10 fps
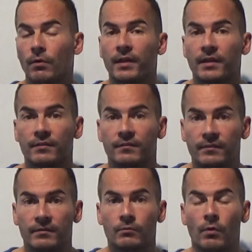
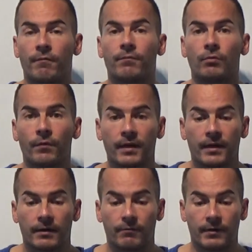
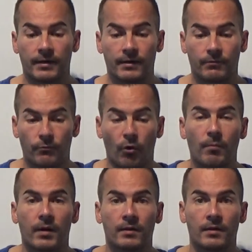their
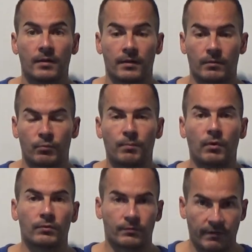former
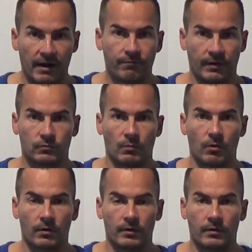proposed 5-factor
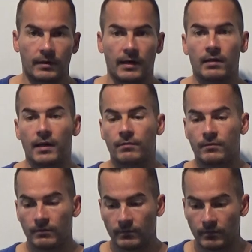model,
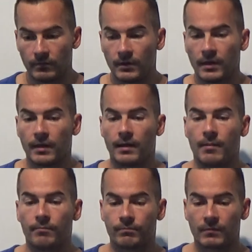
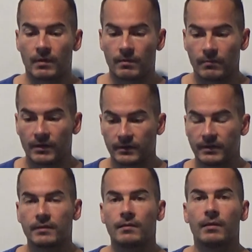and
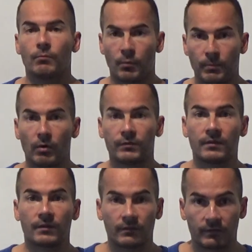basically proposing
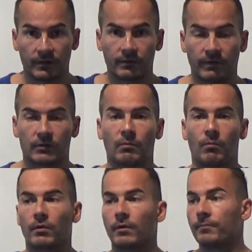this 6-factor
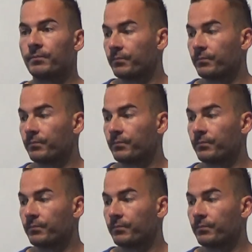model